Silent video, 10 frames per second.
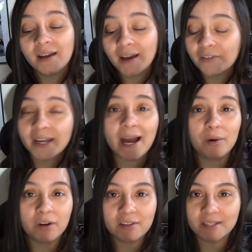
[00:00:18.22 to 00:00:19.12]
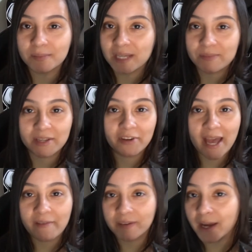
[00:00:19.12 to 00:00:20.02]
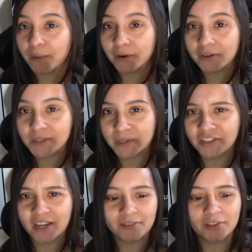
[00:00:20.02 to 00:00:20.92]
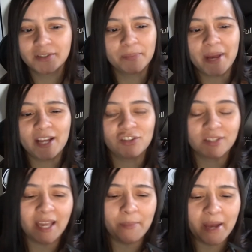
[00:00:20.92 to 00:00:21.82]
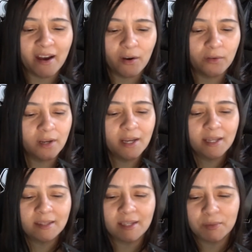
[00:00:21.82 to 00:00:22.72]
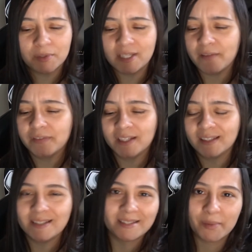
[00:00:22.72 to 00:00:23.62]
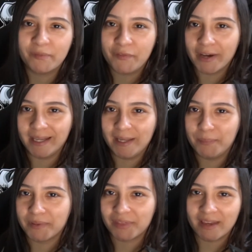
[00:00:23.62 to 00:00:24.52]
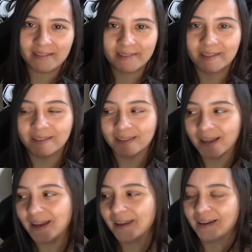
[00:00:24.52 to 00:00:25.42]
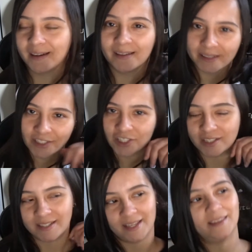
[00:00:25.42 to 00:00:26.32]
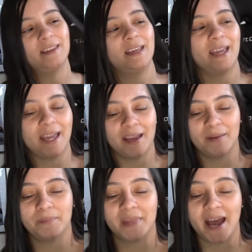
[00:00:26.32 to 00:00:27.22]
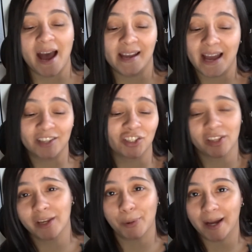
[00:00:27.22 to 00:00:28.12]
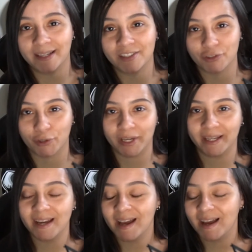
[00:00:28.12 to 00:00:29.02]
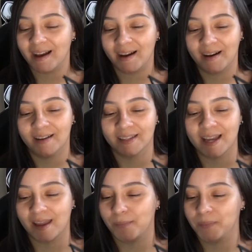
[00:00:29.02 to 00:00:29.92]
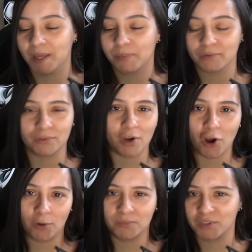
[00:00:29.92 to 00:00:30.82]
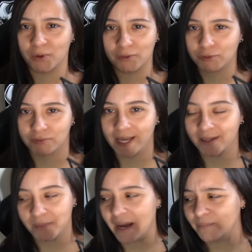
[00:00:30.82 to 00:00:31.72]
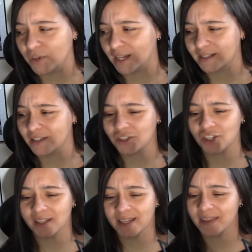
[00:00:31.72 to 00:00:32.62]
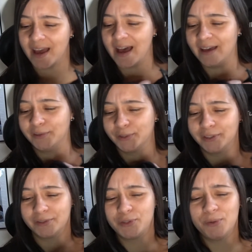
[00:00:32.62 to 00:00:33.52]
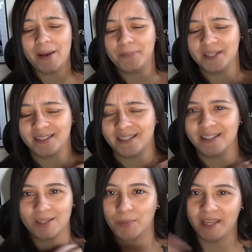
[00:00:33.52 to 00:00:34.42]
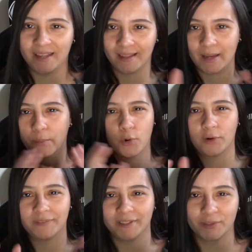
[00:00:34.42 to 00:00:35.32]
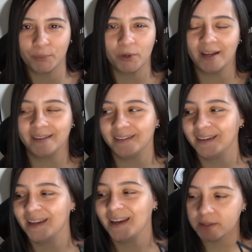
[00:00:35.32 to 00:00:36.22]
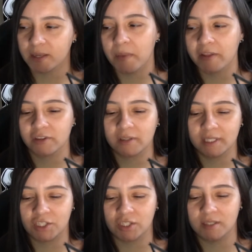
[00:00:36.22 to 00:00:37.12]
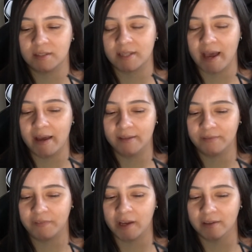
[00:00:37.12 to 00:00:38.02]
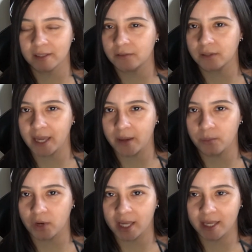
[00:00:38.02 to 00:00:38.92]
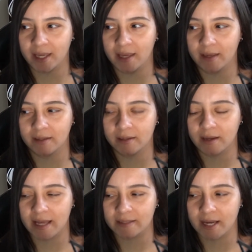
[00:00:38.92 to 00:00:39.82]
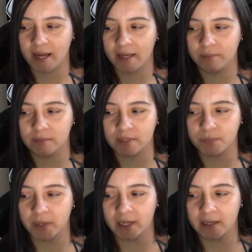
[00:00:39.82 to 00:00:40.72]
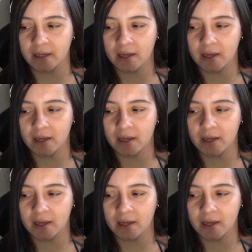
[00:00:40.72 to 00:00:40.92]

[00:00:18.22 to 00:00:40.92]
every hour, sometimes every half an hour, especially after some patches came out. There were definitely some funny Bethesda-like glitches in the game that I actually quite enjoy, uh, like people's arms going through random objects and shit like that, or two NPCs being like morphed into one. Some other glitches that felt a little game breaking at times, but